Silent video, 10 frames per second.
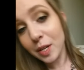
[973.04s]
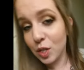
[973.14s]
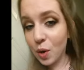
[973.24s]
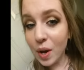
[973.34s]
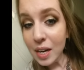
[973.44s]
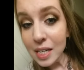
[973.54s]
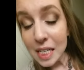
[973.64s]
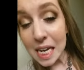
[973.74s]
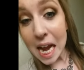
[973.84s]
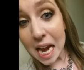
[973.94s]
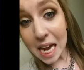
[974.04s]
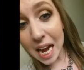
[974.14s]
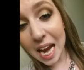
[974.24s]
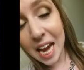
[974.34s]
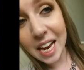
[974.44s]
about to go out on a
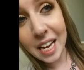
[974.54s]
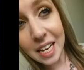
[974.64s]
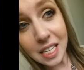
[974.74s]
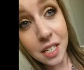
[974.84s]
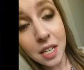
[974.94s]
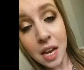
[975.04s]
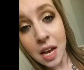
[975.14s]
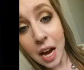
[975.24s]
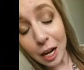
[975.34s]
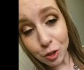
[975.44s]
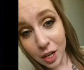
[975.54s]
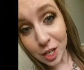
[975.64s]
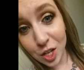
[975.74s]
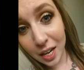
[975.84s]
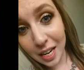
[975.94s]
date, and I'll try
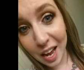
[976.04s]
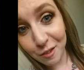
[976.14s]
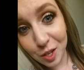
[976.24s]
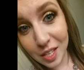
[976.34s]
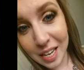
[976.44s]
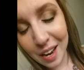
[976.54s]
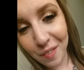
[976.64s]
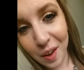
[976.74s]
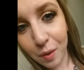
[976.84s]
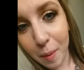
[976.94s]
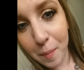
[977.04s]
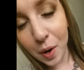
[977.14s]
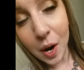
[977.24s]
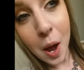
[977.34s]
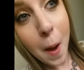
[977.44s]
to check in after the date if I
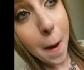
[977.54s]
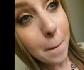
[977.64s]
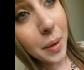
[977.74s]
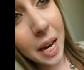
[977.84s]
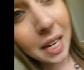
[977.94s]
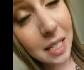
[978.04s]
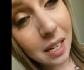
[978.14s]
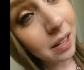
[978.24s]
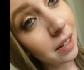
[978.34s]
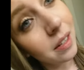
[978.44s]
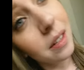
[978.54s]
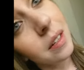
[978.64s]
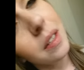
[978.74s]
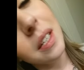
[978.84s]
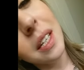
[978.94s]
remember. But
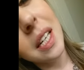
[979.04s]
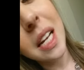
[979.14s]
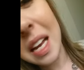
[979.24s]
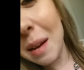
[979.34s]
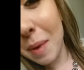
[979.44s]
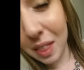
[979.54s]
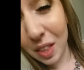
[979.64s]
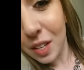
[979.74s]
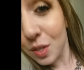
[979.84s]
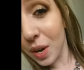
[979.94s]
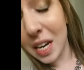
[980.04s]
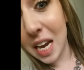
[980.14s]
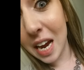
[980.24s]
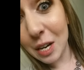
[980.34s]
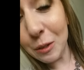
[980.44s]
in my thoughts right
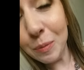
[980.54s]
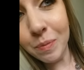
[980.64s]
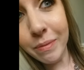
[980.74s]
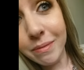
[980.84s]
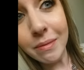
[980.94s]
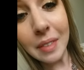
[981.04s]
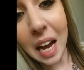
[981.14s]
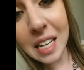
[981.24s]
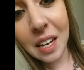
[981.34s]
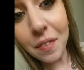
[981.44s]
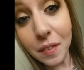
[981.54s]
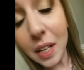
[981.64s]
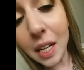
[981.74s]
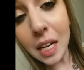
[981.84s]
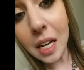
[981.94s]
now, I
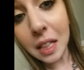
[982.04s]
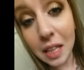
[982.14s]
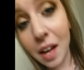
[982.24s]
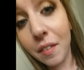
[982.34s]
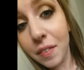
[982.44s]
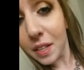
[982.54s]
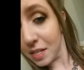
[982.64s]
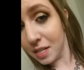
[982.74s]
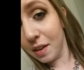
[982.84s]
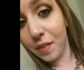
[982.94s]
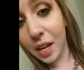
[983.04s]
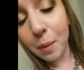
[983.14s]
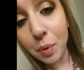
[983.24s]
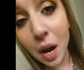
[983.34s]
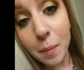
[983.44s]
definitely love this
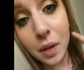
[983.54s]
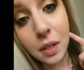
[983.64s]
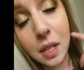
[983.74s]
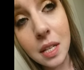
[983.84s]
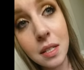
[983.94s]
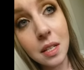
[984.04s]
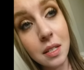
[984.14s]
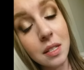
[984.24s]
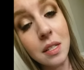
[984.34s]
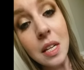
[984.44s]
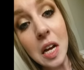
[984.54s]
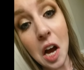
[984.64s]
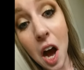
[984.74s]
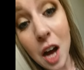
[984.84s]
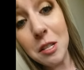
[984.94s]
Nivea primer. This is
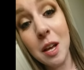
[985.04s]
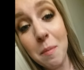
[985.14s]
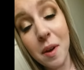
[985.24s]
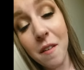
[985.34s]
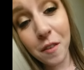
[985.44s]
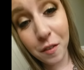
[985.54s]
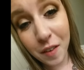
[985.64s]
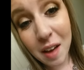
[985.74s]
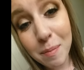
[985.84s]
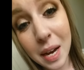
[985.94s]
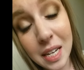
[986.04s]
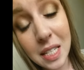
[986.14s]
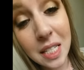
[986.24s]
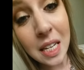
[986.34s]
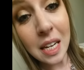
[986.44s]
awesome for
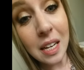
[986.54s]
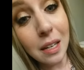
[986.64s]
$5.